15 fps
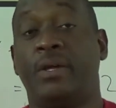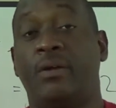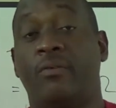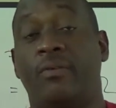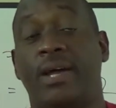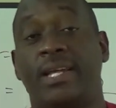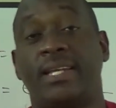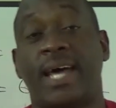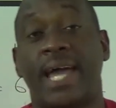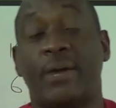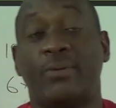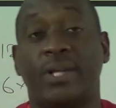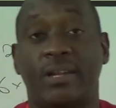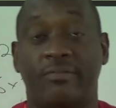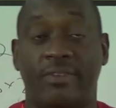right, I
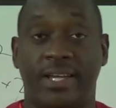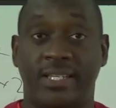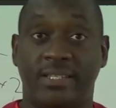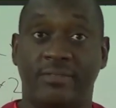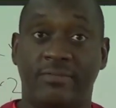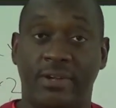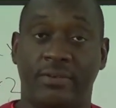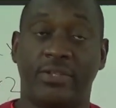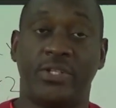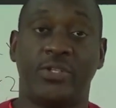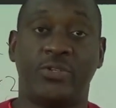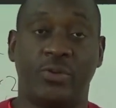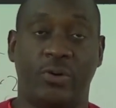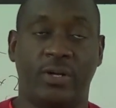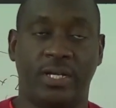would advise you very
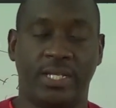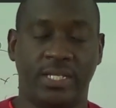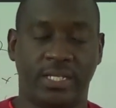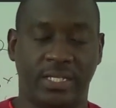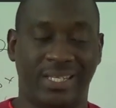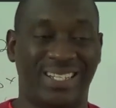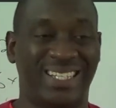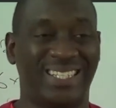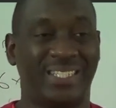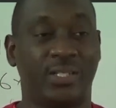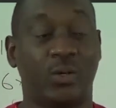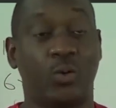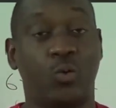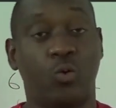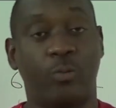strongly to
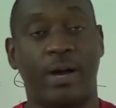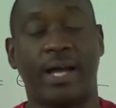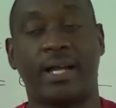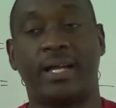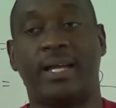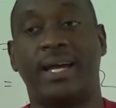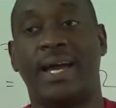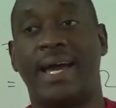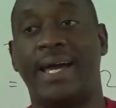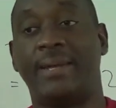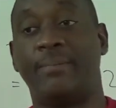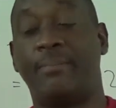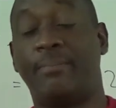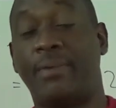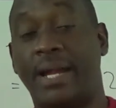go back and
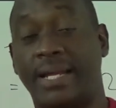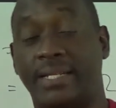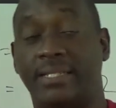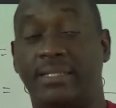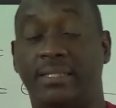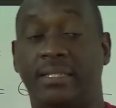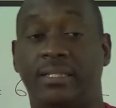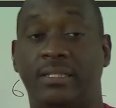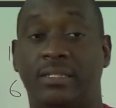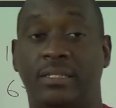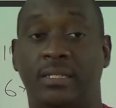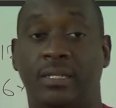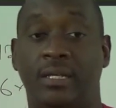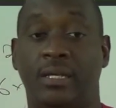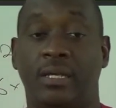practice it.
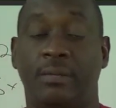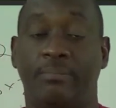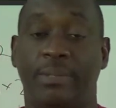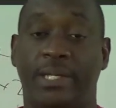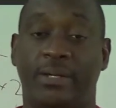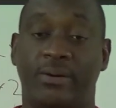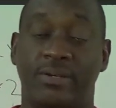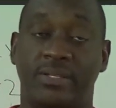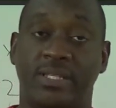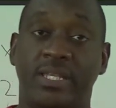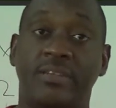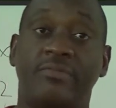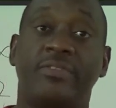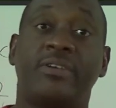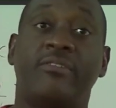Because
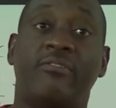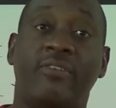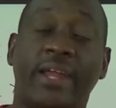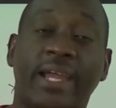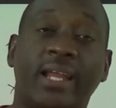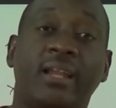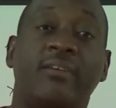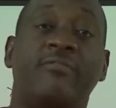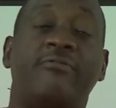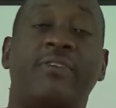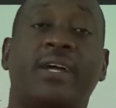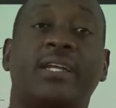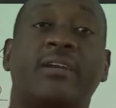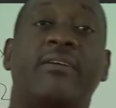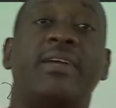if your regular
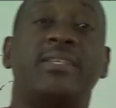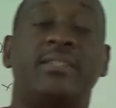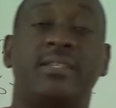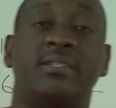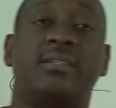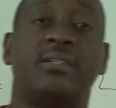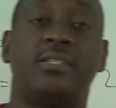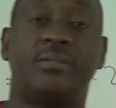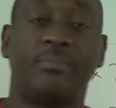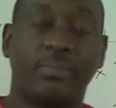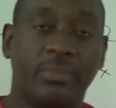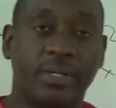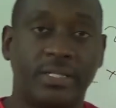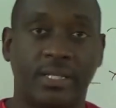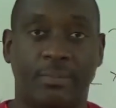factorization
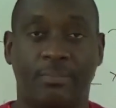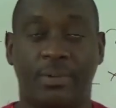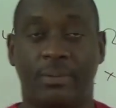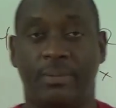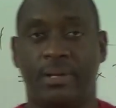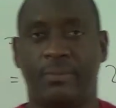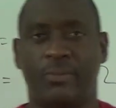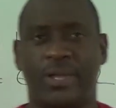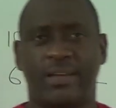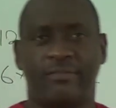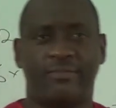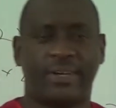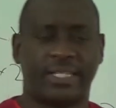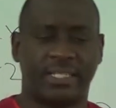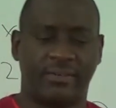is a problem, where you're
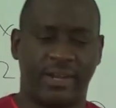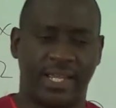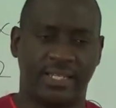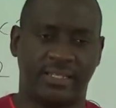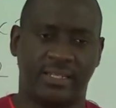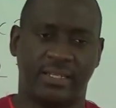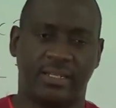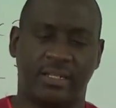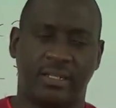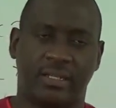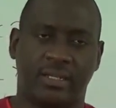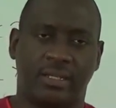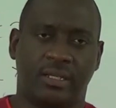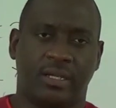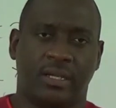factorizing
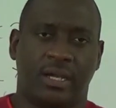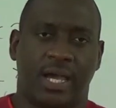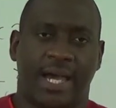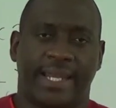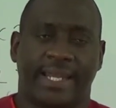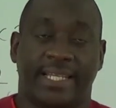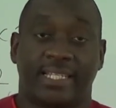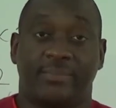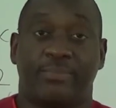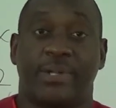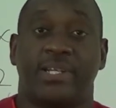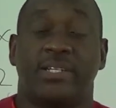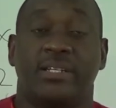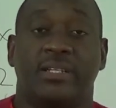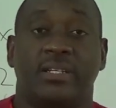an
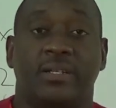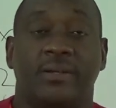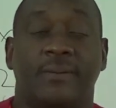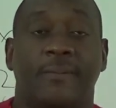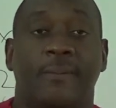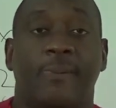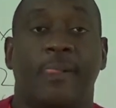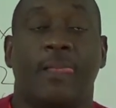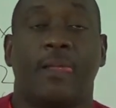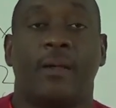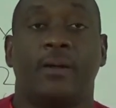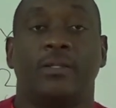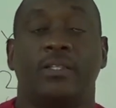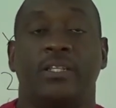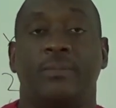expression
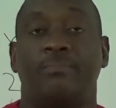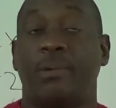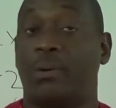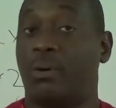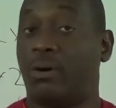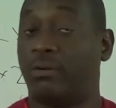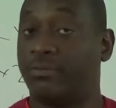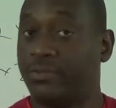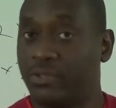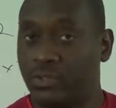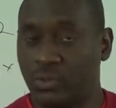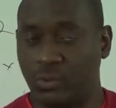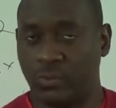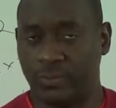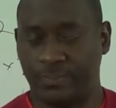to the power of
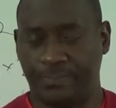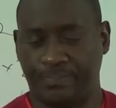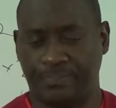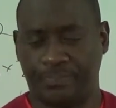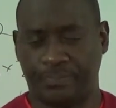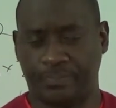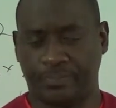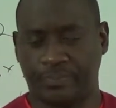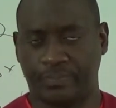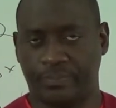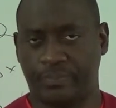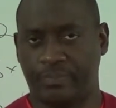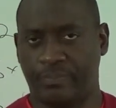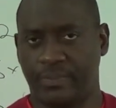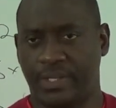2,
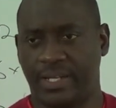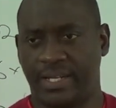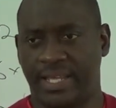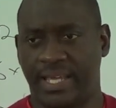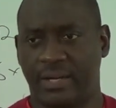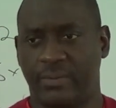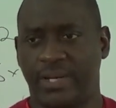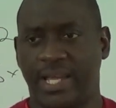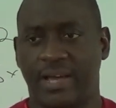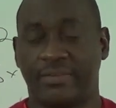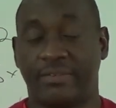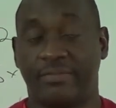then when you have to